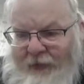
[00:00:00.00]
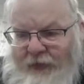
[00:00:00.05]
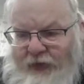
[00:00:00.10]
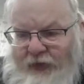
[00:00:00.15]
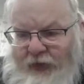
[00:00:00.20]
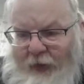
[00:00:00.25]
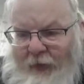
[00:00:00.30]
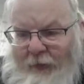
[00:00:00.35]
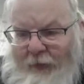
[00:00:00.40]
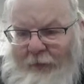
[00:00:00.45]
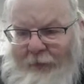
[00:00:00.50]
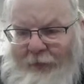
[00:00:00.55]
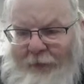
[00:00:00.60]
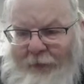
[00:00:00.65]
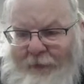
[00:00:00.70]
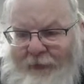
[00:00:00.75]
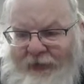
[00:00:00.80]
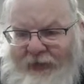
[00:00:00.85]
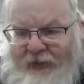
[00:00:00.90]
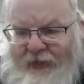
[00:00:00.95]
And Joe
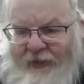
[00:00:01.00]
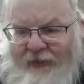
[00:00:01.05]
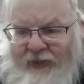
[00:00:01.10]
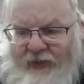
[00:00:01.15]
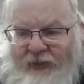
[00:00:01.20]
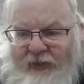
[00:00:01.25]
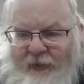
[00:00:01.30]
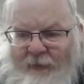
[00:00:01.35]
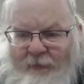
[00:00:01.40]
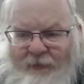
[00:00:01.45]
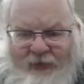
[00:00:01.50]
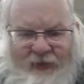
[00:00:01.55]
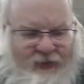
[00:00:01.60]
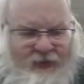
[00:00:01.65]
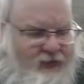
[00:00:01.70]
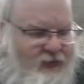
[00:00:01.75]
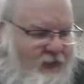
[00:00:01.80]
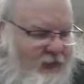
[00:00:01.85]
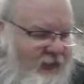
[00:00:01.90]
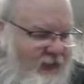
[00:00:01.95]
from Michigan Gems
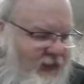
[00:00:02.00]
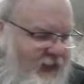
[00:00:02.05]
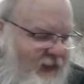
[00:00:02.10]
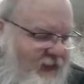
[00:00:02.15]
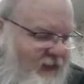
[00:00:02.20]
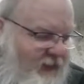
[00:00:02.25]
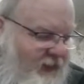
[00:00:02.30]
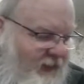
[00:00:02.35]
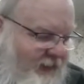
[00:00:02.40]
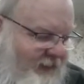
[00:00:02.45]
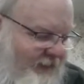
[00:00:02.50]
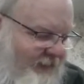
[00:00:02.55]
has joined us.